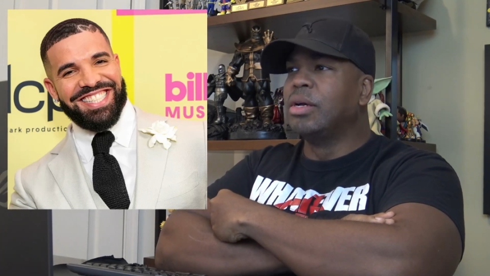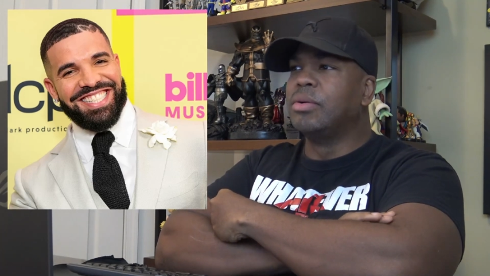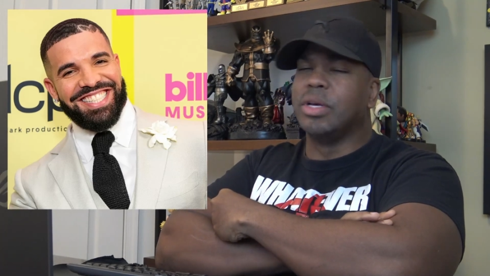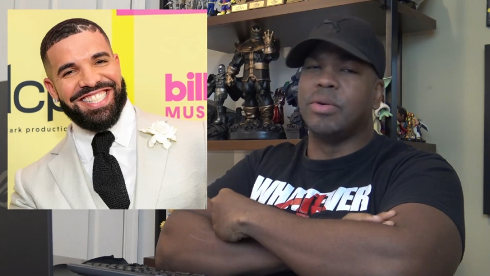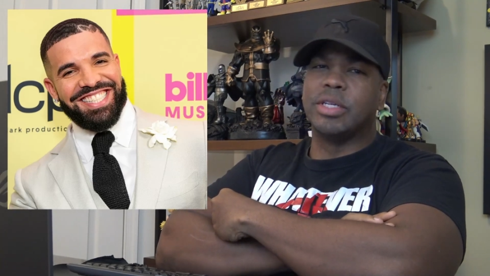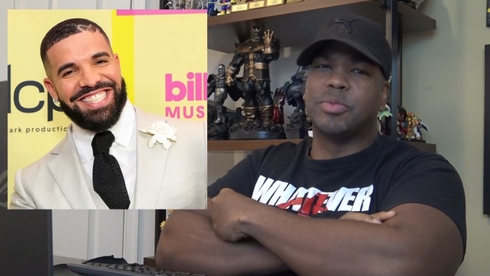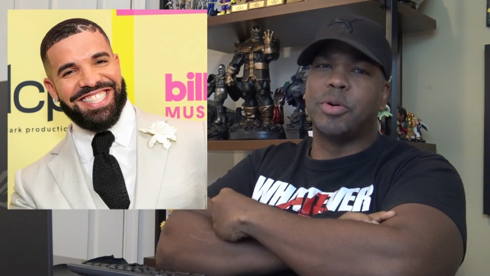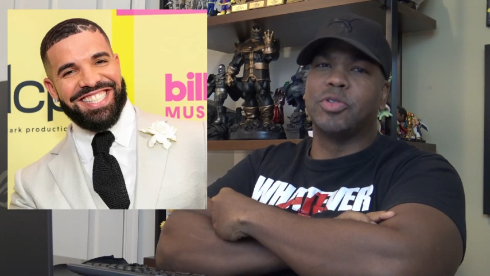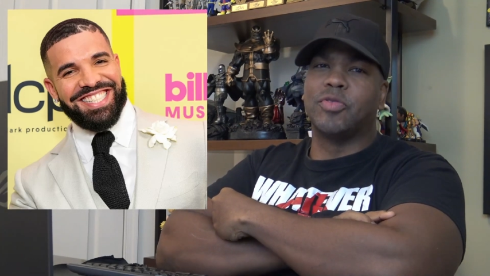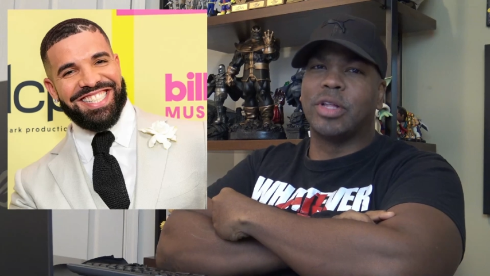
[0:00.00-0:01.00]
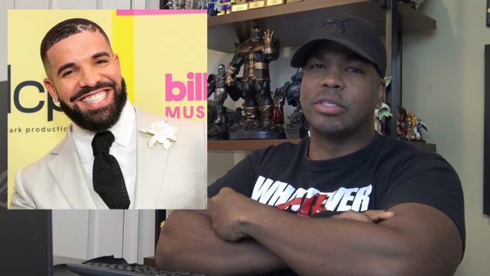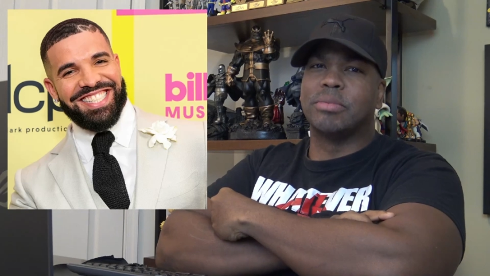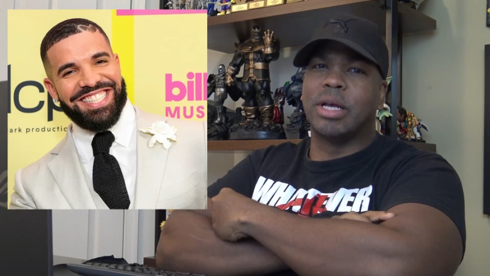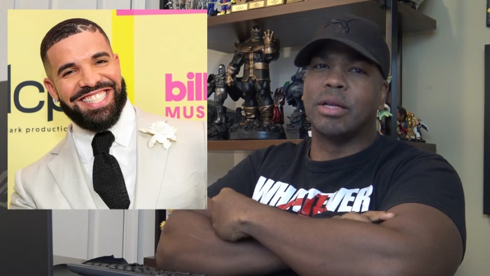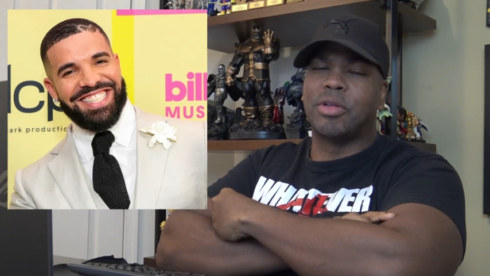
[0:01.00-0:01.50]
Speaker 1: But you ain't supposed to flush
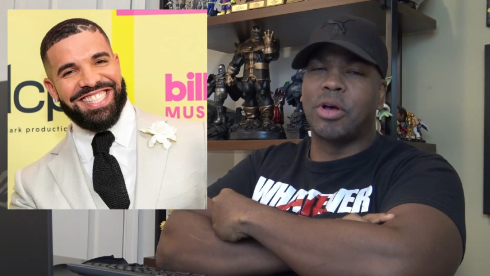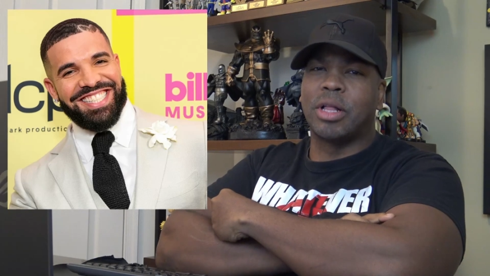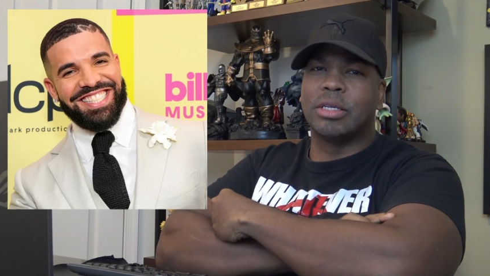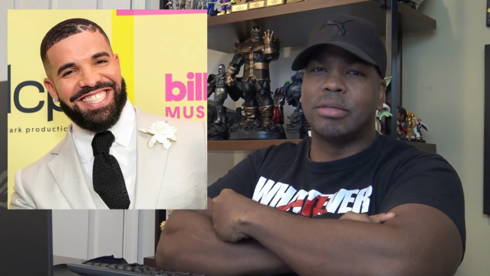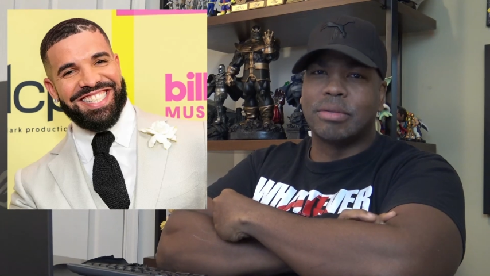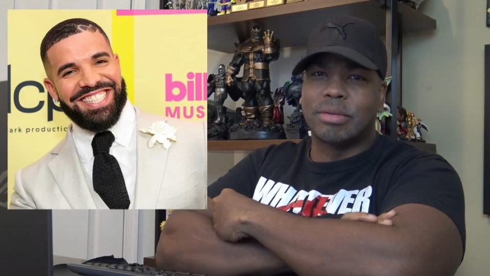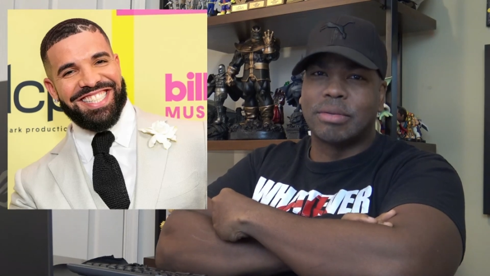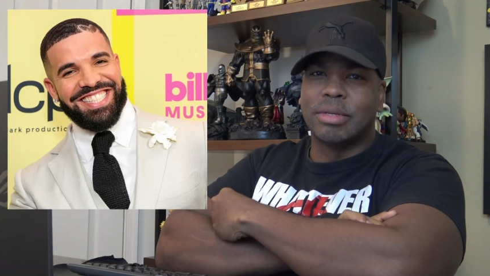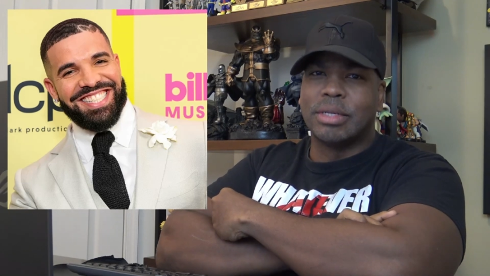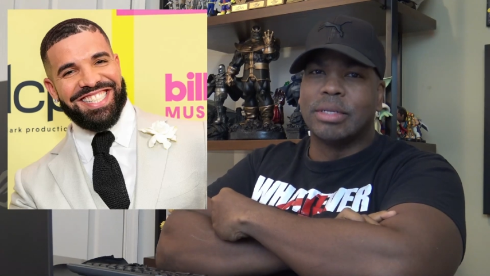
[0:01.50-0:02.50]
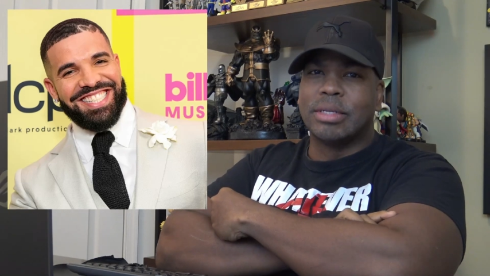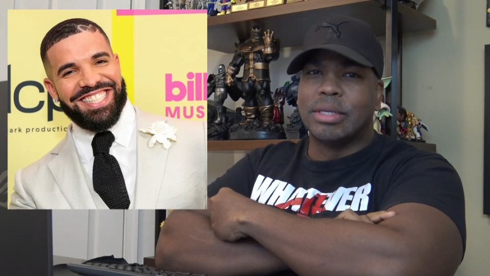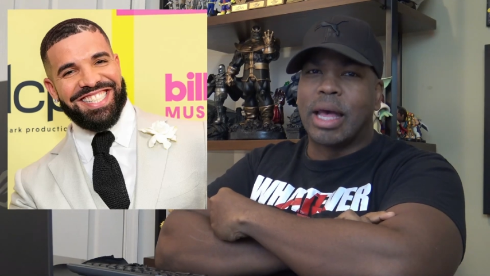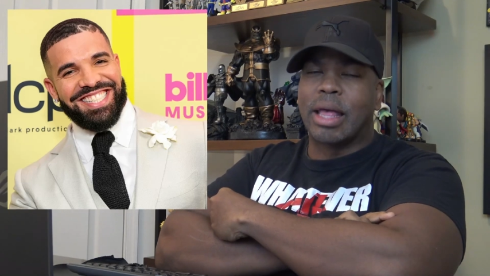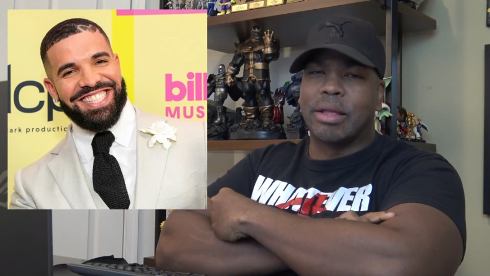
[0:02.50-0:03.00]
them down the toilet.
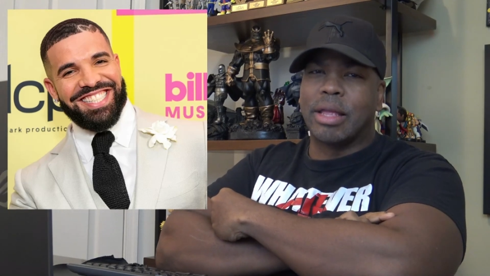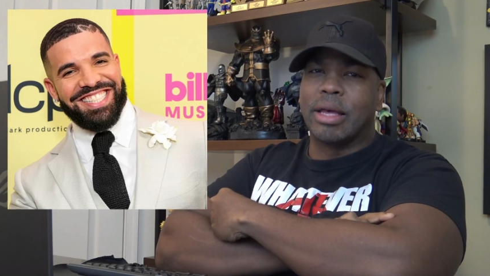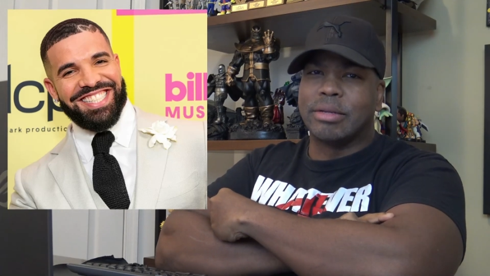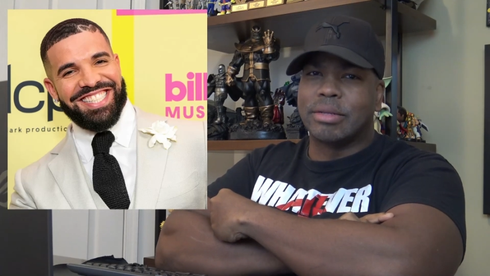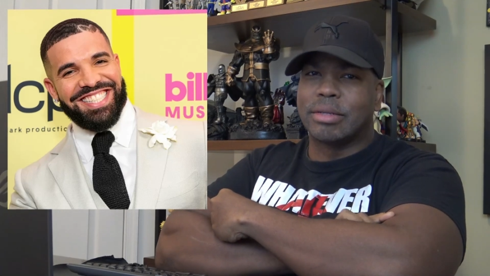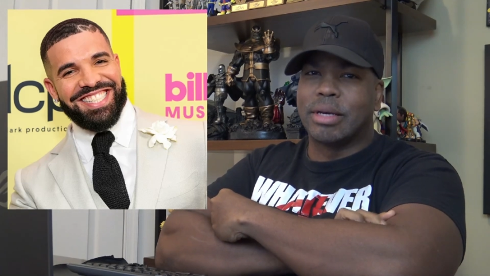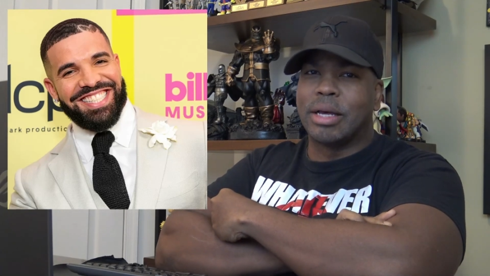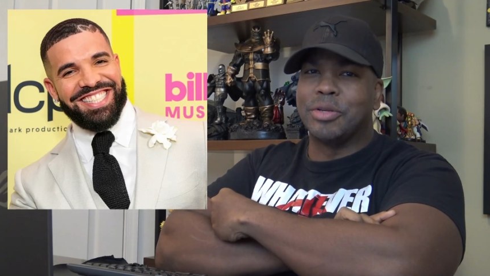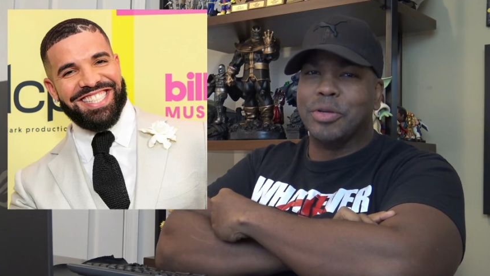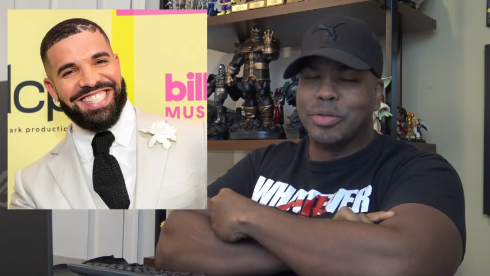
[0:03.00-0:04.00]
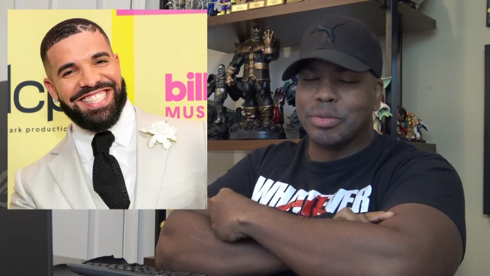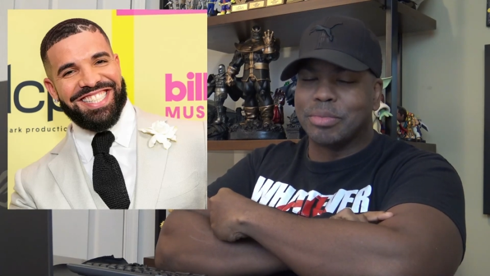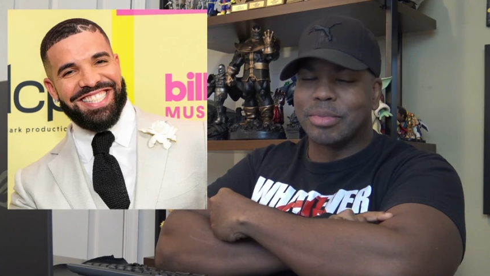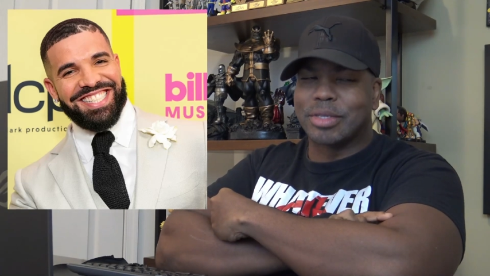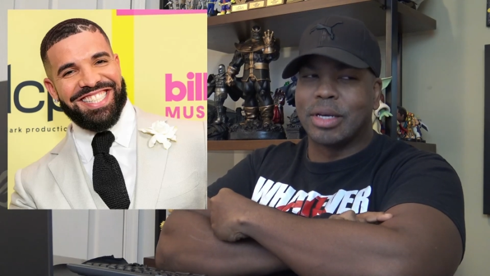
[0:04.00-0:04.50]
I don't know. I don't use them,
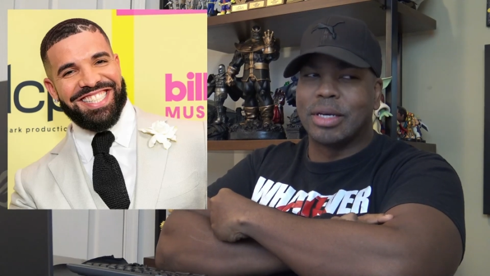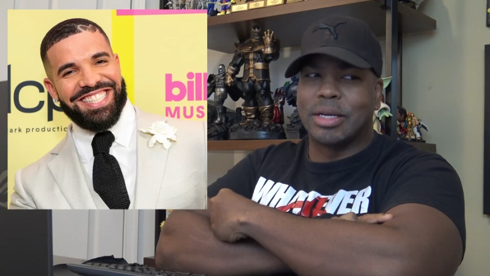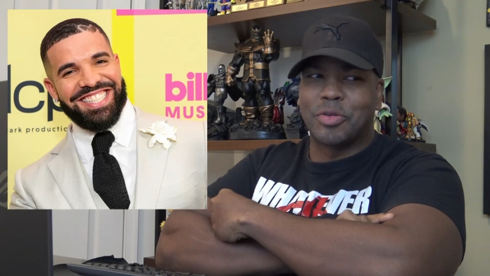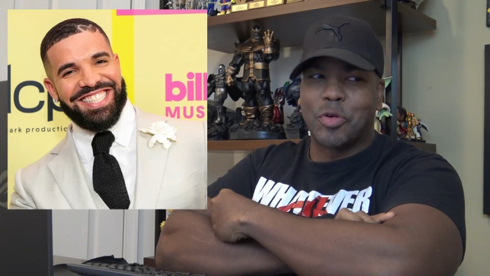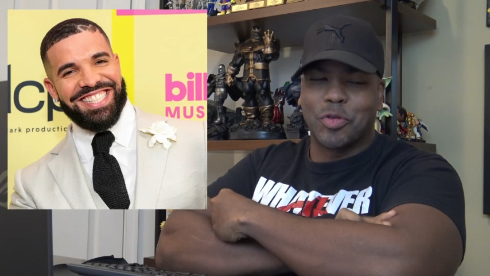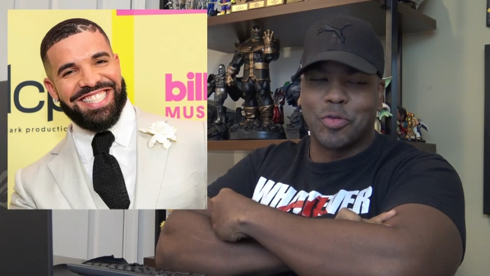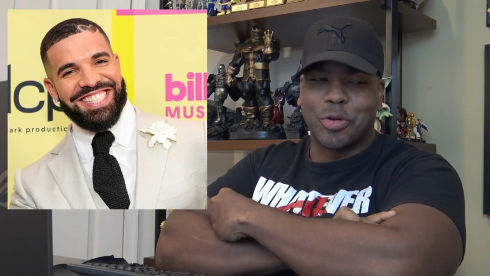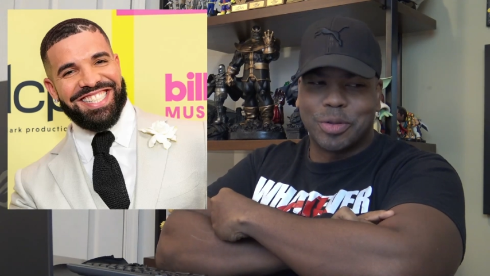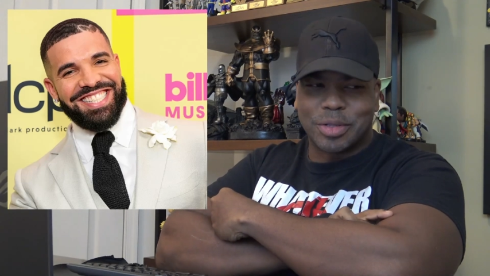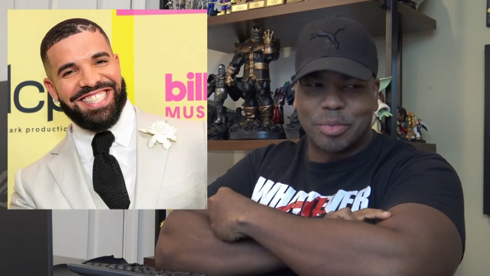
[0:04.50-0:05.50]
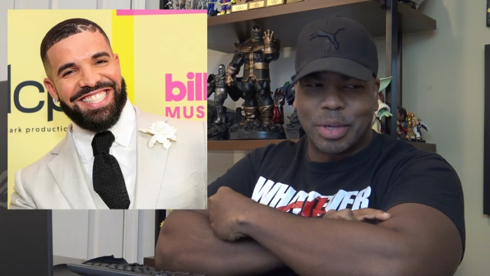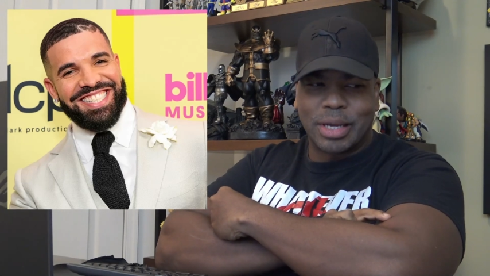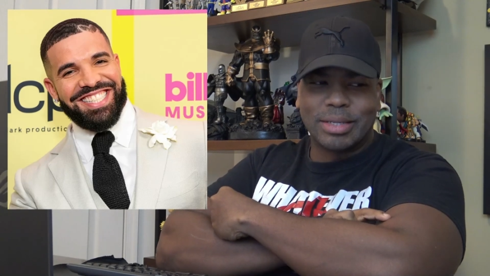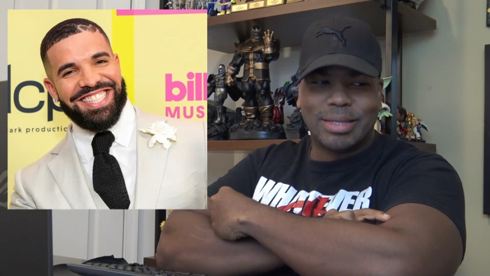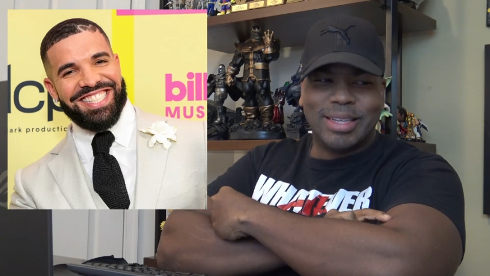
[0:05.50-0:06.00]
so I don't know the rules. But